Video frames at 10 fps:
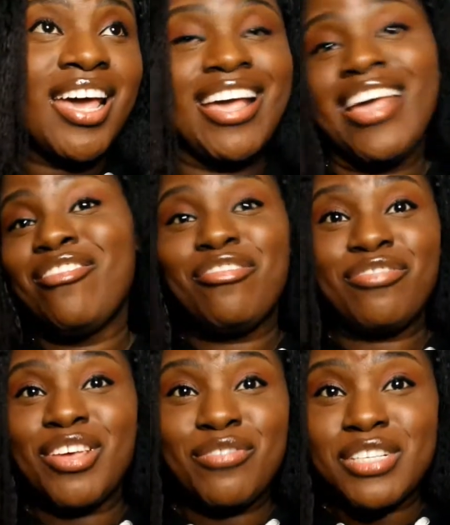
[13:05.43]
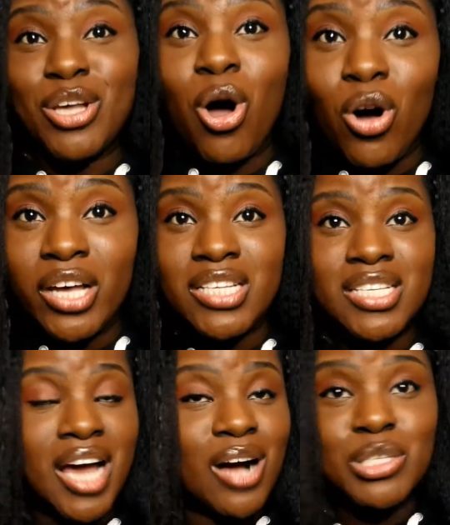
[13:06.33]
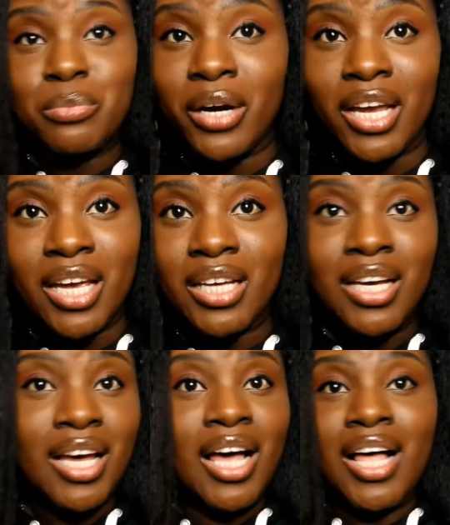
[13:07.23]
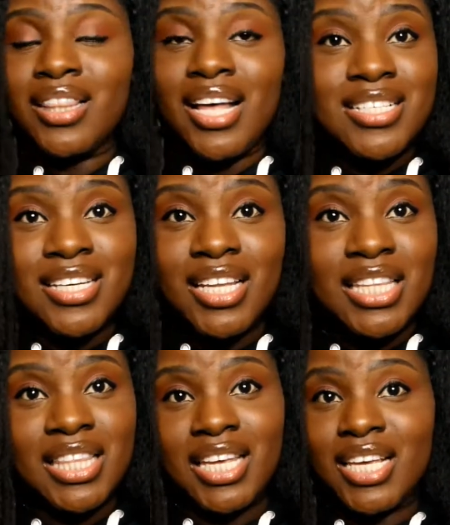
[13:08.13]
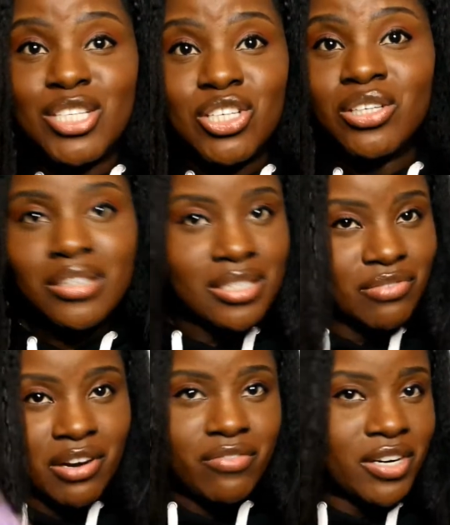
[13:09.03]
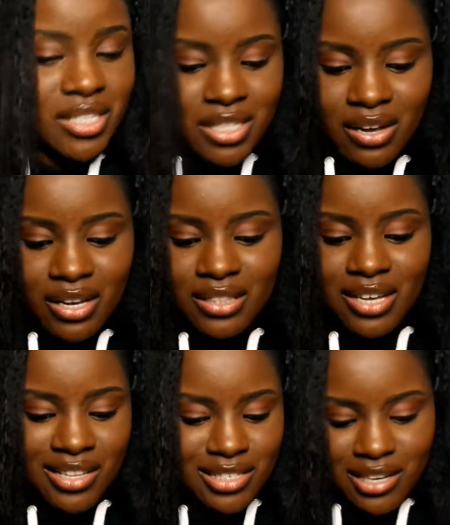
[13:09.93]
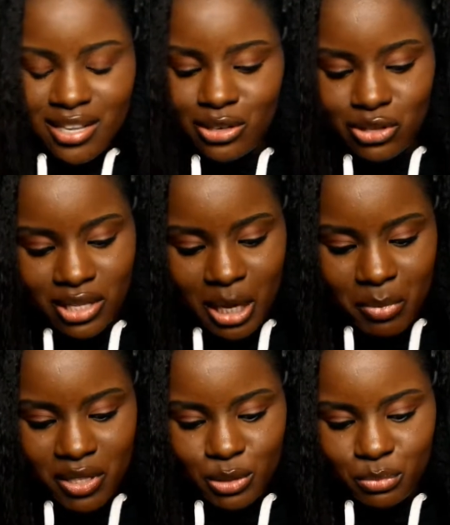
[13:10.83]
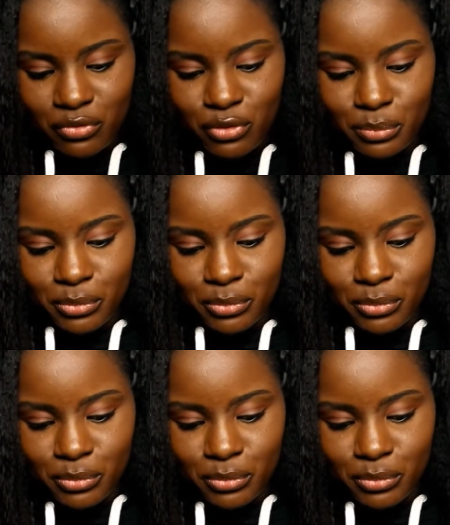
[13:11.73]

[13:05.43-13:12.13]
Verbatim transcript: If, if it's the hottest, I'll spray it. That's another thing. It's good. It's very versatile like that. That's another good thing about this perfume.